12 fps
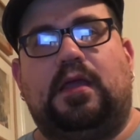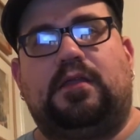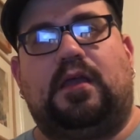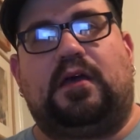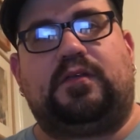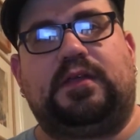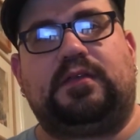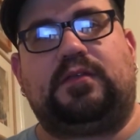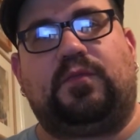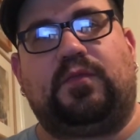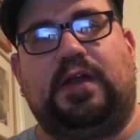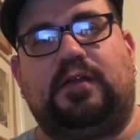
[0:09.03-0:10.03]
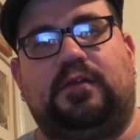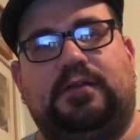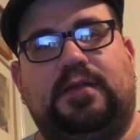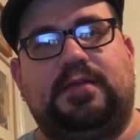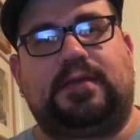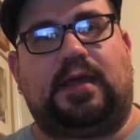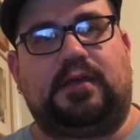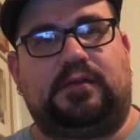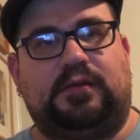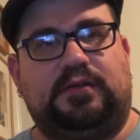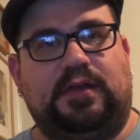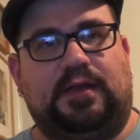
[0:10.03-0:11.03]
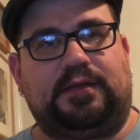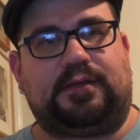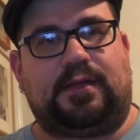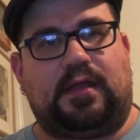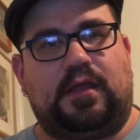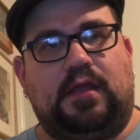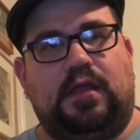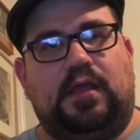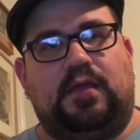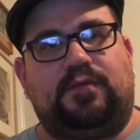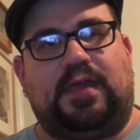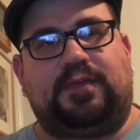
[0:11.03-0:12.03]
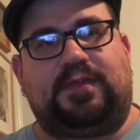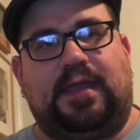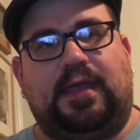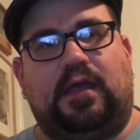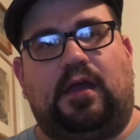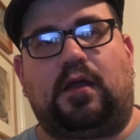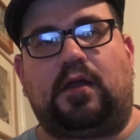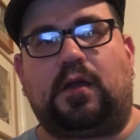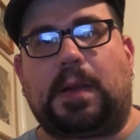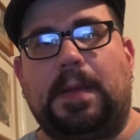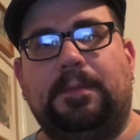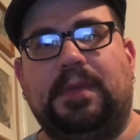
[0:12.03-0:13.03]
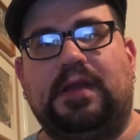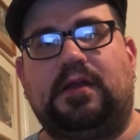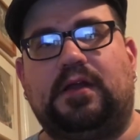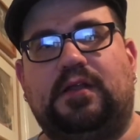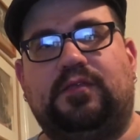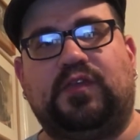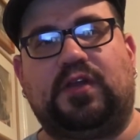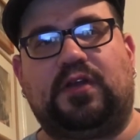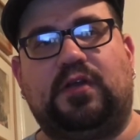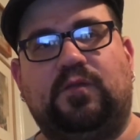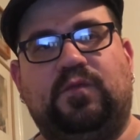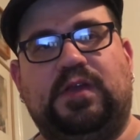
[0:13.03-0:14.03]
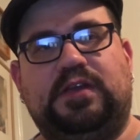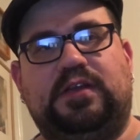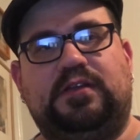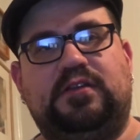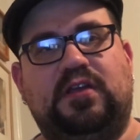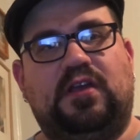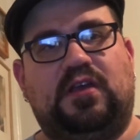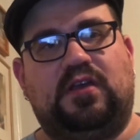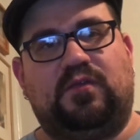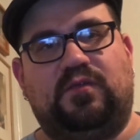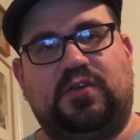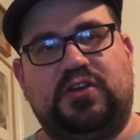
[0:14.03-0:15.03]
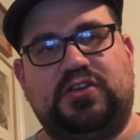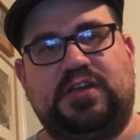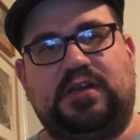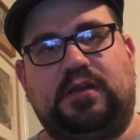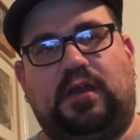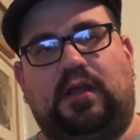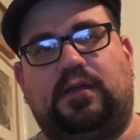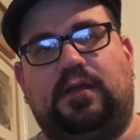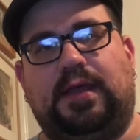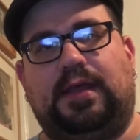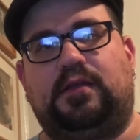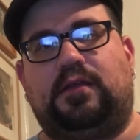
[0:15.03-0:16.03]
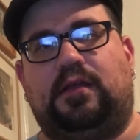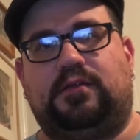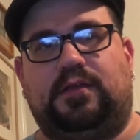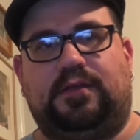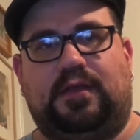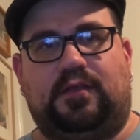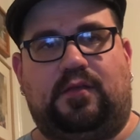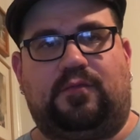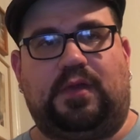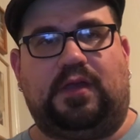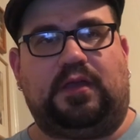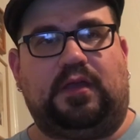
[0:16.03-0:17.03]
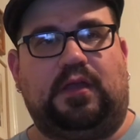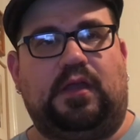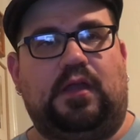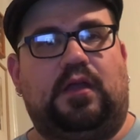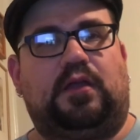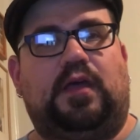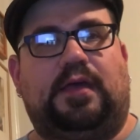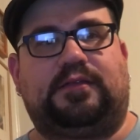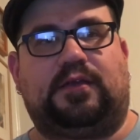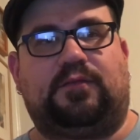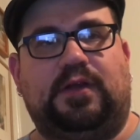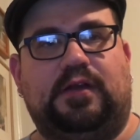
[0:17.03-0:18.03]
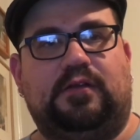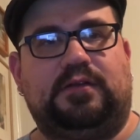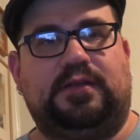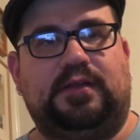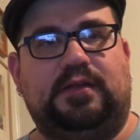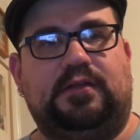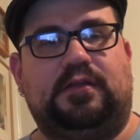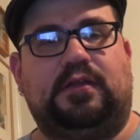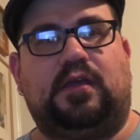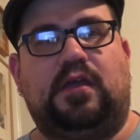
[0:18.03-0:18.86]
Now, these fragrances, I suggest that they are better in their vintage version, and since I love my classic fragrances,